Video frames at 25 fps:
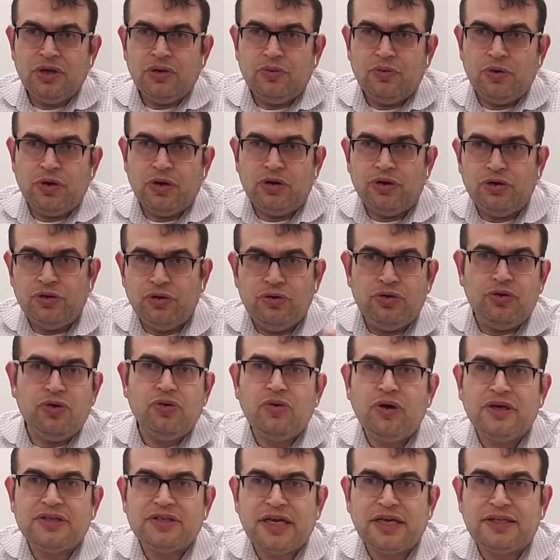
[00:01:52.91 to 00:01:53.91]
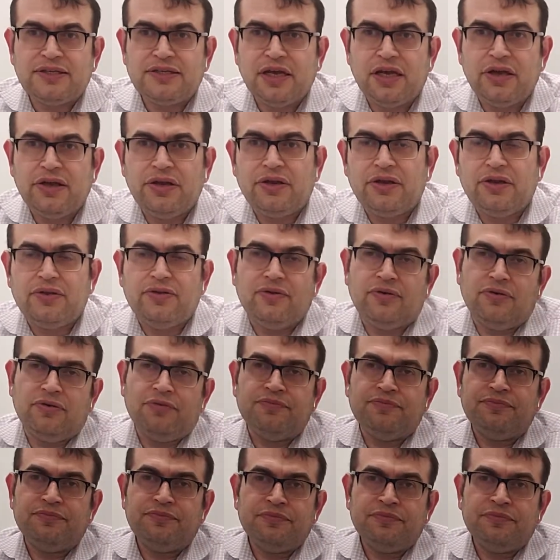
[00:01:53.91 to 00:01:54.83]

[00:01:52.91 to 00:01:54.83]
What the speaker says: where you do as I tell you to do.